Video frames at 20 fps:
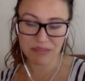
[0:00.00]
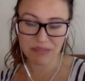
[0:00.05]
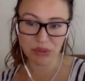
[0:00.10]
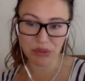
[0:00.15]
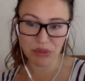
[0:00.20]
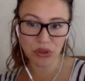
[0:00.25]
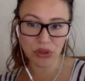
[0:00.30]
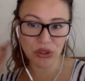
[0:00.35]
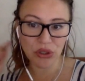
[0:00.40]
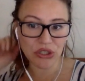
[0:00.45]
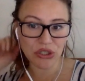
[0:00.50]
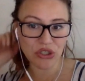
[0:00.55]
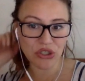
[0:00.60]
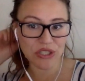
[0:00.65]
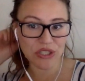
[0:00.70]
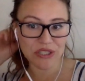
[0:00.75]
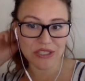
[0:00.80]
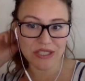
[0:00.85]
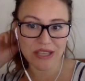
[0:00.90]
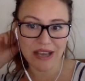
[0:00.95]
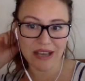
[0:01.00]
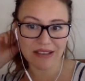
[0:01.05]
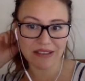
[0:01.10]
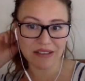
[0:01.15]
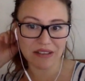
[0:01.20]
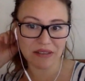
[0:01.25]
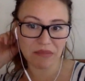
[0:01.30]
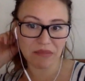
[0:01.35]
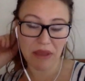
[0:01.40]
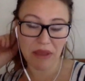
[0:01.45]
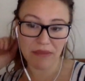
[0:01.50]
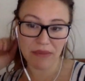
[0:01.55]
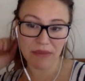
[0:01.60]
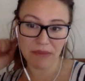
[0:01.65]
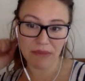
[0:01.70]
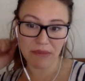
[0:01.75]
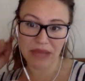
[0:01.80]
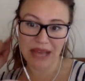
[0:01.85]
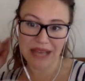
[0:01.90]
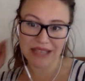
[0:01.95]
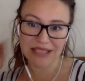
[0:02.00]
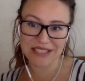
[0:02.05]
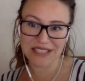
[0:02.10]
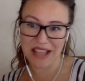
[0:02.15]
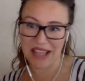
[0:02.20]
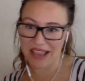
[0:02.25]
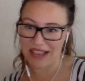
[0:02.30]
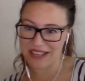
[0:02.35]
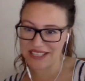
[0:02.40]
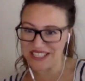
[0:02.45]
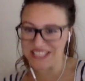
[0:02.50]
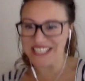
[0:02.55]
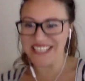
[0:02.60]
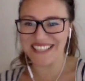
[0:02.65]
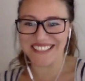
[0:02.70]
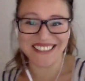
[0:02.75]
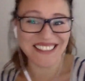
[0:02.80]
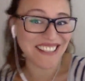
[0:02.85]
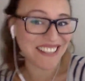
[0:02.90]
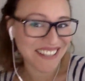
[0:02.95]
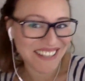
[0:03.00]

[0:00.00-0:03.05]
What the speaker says: Pluto conjunct Saturn, maybe black snakes in their